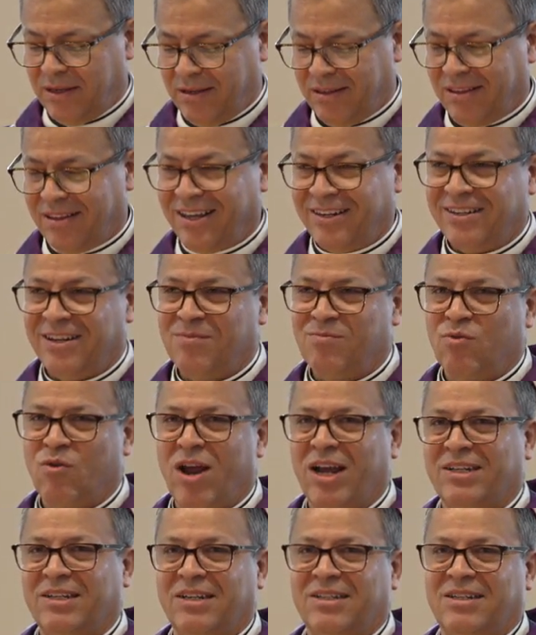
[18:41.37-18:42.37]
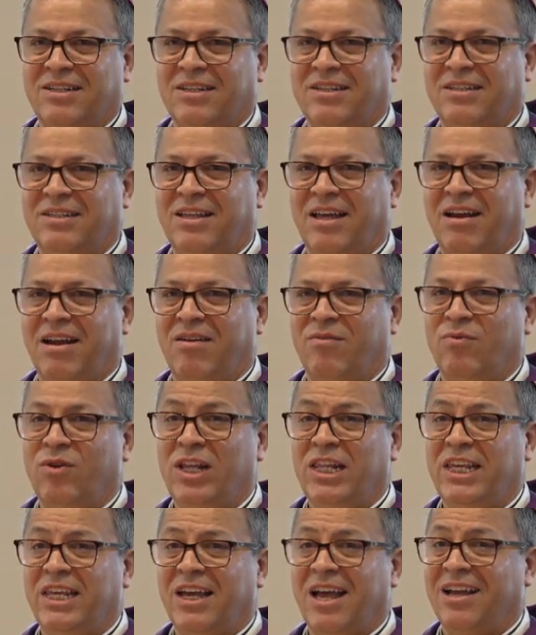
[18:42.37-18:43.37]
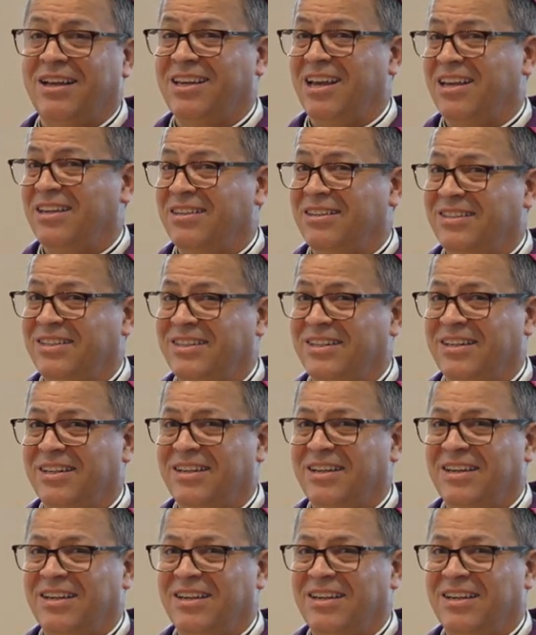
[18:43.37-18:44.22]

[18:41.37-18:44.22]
Lenten practices that are really against